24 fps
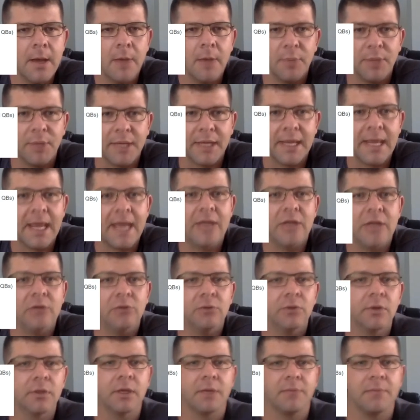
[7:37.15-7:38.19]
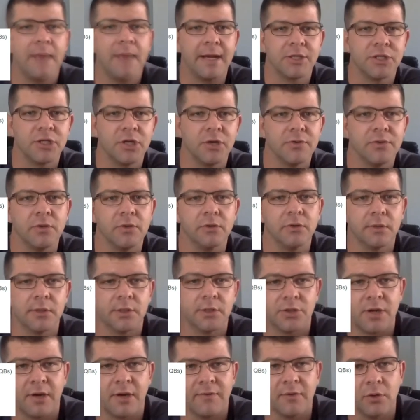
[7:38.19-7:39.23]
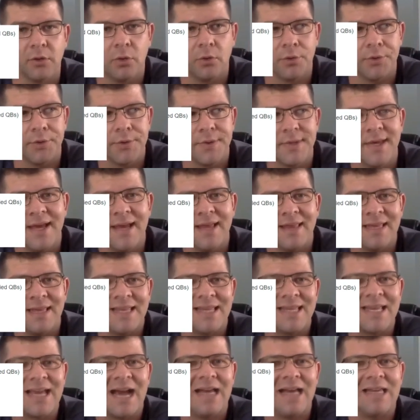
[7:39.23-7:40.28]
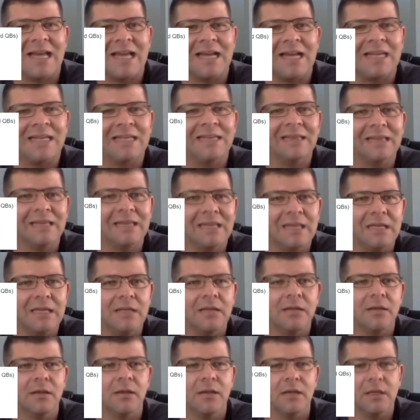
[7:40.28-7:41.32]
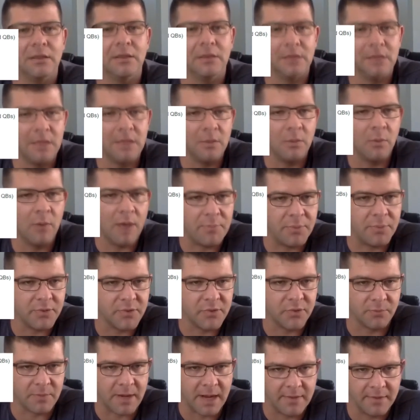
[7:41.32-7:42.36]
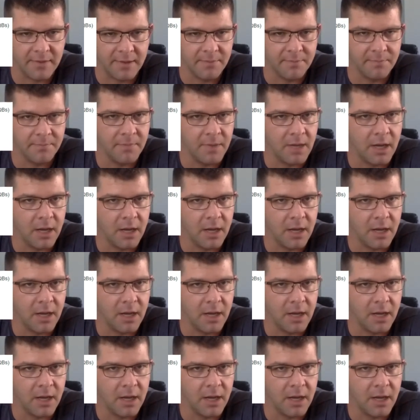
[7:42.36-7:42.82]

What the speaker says: But again, you look at Mack Jones, you look at Trevor Lawrence, these guys had elite weapons around them.